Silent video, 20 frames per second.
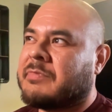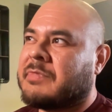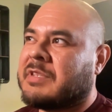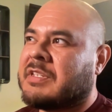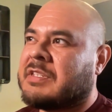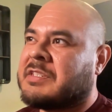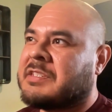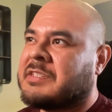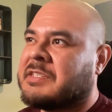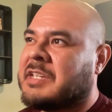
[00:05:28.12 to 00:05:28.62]

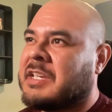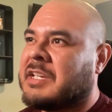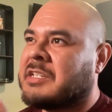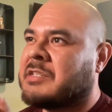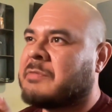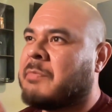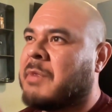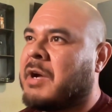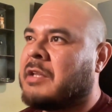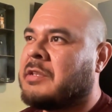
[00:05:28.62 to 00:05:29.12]
6
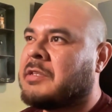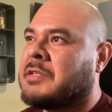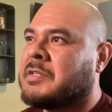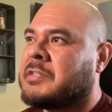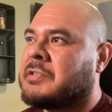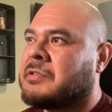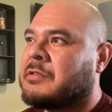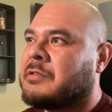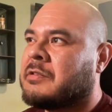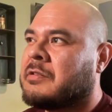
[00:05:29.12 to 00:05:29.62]

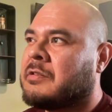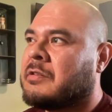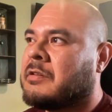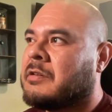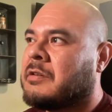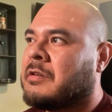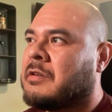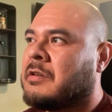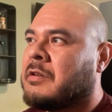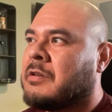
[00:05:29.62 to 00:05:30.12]
months.
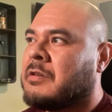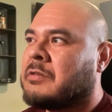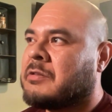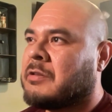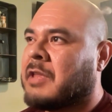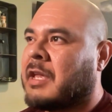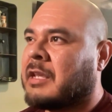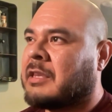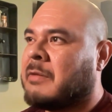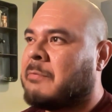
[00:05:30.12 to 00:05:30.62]
So
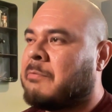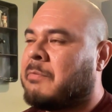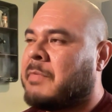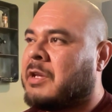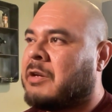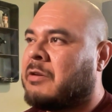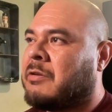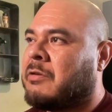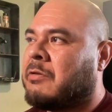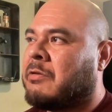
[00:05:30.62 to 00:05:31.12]
like the
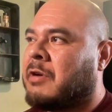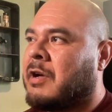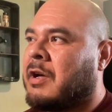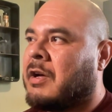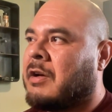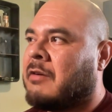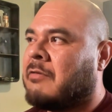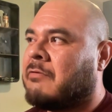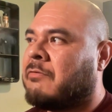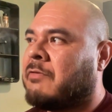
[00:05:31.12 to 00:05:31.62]
middle
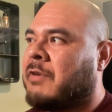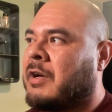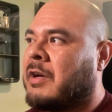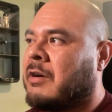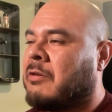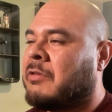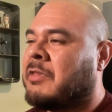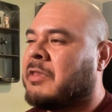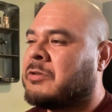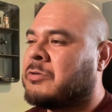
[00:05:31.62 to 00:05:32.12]

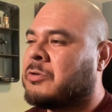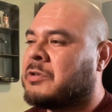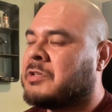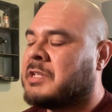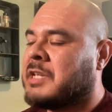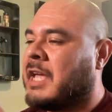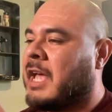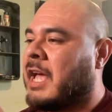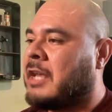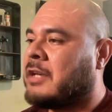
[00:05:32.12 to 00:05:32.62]
of, towards
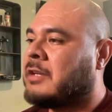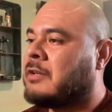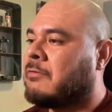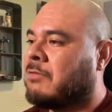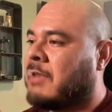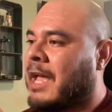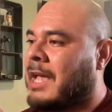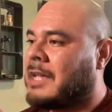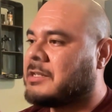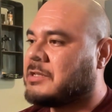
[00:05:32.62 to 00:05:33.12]
the end of
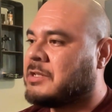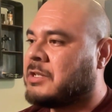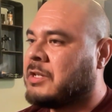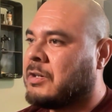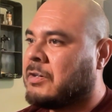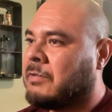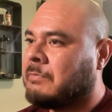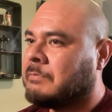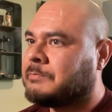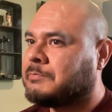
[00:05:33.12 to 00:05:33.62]
last
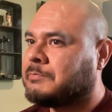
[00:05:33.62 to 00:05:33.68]
year.